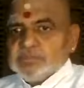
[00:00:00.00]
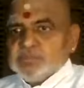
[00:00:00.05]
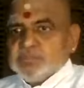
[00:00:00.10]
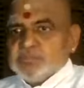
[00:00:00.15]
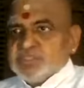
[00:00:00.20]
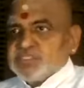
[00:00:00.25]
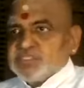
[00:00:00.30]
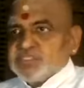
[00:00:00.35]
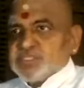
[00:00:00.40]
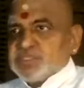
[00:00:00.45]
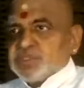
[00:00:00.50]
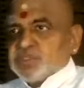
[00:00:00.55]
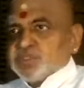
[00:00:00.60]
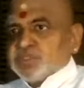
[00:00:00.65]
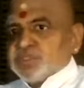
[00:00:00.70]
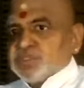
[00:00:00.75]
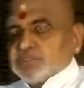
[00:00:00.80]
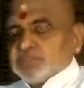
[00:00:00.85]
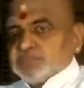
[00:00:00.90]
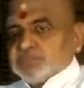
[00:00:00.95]
message to
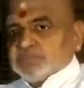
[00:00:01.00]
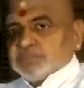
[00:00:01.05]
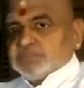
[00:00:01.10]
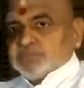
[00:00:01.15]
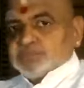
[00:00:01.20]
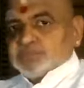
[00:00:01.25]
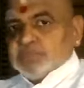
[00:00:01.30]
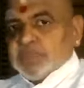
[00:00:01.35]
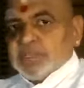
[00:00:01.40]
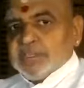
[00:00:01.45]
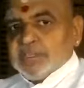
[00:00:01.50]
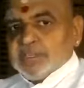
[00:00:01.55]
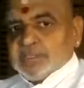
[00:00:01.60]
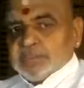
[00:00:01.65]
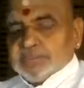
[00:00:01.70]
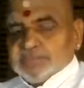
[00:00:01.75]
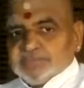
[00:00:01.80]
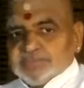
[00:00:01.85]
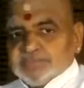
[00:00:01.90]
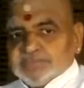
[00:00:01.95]
mind.
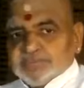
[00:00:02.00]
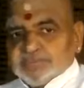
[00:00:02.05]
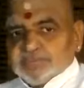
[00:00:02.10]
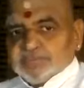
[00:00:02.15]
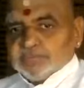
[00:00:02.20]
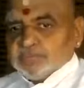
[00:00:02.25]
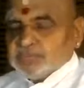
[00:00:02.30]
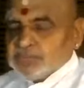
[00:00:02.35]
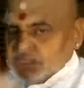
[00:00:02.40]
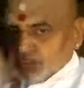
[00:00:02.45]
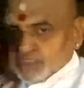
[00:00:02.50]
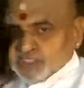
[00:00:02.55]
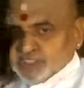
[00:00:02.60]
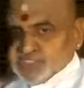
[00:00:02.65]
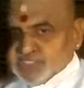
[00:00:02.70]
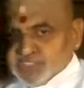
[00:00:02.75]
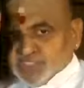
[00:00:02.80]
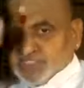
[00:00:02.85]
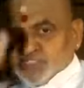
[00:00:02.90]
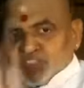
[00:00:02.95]

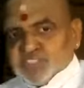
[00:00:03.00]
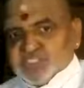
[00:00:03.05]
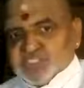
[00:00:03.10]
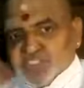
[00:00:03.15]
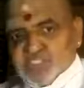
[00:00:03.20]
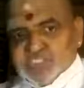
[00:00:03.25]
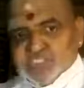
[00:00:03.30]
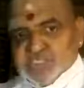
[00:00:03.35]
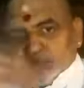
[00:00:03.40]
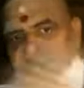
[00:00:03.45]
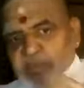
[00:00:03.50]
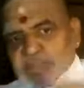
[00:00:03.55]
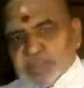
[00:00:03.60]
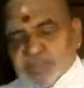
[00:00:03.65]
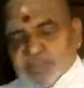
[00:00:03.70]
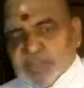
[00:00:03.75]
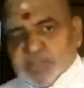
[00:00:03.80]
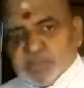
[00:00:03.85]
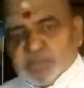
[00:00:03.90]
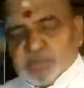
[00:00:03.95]
Chitta sends the mind
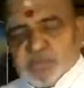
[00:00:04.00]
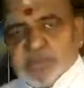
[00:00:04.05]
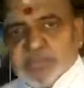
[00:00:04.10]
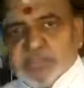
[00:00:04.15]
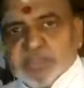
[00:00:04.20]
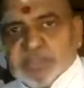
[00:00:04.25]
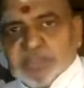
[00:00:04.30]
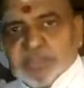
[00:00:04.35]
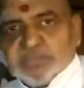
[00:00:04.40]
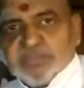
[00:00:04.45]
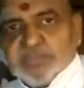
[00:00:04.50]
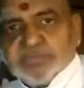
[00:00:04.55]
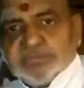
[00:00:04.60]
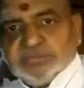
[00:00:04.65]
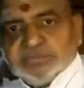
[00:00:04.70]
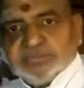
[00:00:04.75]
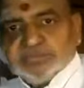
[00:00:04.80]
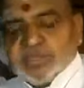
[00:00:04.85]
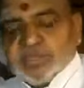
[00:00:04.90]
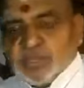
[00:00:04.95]
direct to mind.
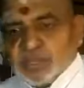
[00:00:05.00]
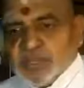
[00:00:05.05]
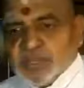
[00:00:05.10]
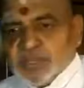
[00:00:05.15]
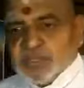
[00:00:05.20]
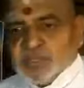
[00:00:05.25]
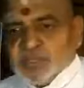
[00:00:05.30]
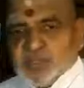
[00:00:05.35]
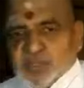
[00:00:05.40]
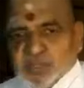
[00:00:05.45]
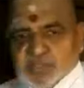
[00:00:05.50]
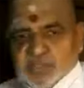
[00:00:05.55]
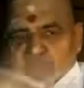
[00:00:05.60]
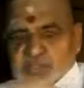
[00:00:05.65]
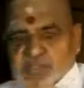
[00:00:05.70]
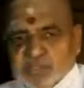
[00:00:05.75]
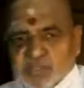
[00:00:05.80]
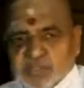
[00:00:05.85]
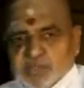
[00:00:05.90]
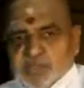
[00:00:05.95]
Look, 8 o'clock,
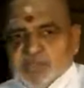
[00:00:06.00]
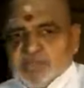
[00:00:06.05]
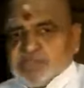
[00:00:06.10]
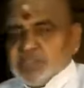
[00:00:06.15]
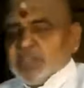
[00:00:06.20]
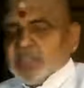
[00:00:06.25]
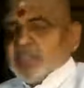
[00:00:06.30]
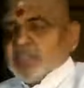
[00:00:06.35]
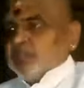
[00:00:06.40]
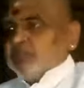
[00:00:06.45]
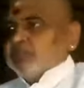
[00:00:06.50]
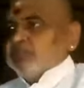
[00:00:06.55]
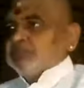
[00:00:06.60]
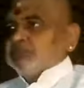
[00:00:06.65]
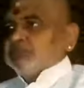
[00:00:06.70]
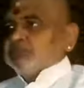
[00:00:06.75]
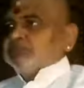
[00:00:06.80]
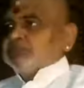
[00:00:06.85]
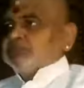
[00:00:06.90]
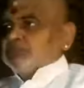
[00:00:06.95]
you tell.
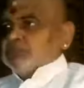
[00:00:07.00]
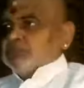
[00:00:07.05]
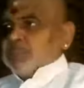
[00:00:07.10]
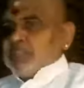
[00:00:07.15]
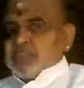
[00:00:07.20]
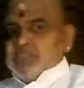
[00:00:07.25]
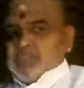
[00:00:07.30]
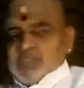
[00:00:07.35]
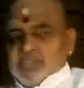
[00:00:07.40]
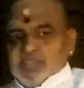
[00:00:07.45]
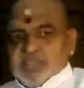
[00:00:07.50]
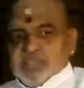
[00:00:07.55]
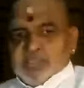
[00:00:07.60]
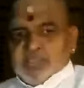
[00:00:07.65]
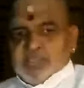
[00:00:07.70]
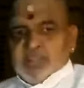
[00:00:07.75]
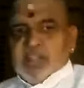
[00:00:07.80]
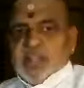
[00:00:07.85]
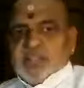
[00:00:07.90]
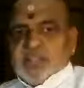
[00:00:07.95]
Then
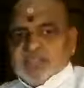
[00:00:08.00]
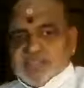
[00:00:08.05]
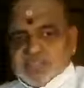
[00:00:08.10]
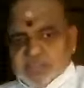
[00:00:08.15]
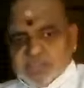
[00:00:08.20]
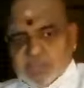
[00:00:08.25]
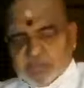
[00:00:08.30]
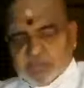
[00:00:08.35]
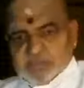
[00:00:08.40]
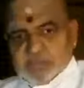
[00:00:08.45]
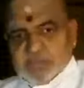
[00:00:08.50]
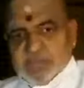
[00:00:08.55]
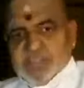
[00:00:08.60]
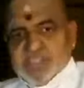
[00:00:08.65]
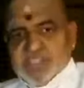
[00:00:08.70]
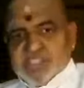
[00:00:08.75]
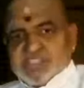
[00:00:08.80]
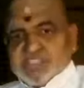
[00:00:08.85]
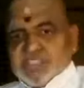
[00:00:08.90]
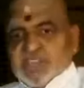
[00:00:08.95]
after that,
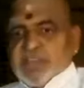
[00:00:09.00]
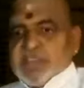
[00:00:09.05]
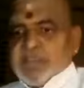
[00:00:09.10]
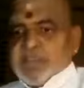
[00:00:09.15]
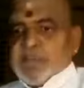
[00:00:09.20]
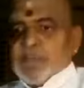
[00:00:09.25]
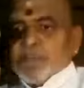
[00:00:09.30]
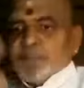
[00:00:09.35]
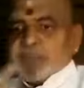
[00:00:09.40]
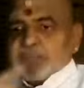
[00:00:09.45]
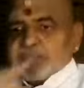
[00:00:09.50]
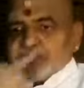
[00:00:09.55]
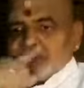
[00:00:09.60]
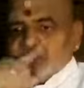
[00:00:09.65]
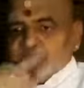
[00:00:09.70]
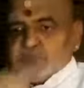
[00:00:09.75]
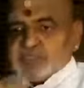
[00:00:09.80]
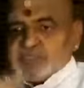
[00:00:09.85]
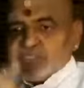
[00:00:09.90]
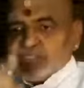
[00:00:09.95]
mind is telling,
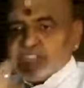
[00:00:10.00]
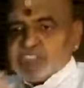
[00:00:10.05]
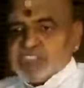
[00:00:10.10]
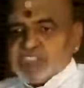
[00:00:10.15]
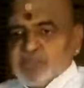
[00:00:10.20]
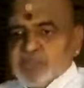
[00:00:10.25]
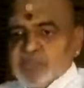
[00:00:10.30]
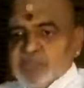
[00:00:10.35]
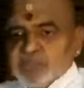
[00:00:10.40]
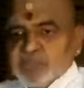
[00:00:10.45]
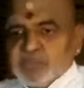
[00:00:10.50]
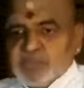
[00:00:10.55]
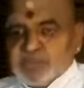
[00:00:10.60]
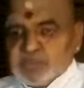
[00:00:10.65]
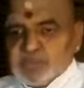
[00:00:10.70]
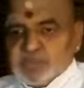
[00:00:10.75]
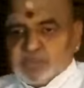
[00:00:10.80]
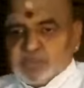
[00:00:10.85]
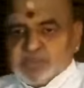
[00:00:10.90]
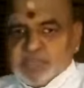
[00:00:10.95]
your sense will be looking
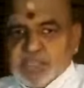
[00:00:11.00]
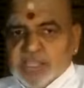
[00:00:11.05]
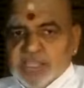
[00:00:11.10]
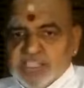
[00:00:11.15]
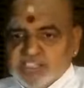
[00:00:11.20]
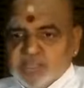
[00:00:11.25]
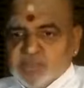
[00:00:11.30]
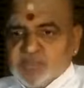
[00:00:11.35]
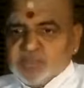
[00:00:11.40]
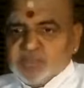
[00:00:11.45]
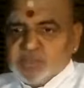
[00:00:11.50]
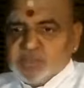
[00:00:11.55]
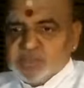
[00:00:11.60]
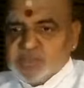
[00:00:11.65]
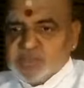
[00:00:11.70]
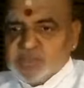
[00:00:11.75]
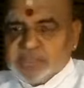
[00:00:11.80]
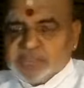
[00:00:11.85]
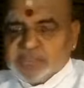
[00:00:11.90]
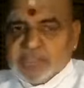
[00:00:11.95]
to, eyes will be looking
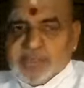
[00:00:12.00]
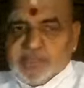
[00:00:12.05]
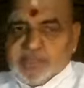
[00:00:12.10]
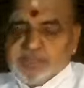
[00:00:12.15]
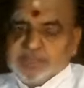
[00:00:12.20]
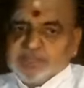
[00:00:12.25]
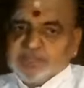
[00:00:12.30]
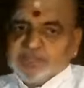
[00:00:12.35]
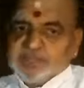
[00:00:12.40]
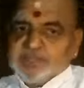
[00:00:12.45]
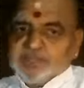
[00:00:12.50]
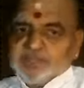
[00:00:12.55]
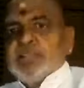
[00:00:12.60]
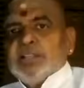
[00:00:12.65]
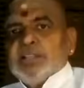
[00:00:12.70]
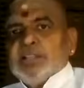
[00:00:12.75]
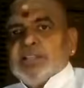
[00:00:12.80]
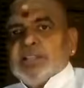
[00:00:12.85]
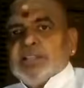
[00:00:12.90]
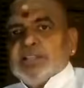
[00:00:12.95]
to the time.
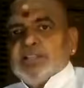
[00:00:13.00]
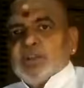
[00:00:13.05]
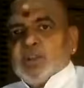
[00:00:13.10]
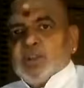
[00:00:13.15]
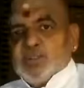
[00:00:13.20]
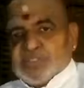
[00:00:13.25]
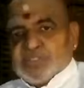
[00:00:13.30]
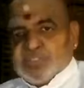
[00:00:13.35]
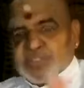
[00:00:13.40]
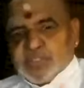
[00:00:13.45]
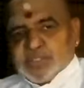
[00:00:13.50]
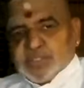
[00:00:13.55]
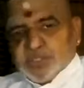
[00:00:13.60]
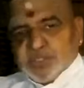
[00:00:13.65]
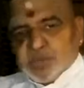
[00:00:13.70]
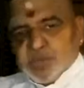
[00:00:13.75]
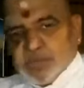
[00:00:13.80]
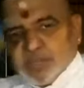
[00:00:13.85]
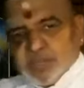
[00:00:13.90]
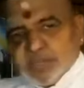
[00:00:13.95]
And after 8
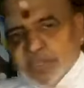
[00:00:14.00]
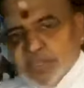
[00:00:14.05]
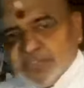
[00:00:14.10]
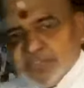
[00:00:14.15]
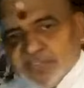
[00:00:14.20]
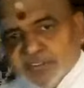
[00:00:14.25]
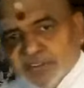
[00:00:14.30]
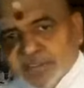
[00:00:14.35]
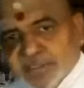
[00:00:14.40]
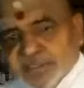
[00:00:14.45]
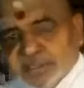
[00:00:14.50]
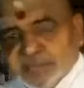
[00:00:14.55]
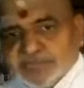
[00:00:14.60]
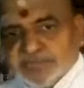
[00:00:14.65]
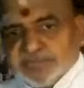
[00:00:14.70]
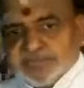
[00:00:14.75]
o'clock, 8:05,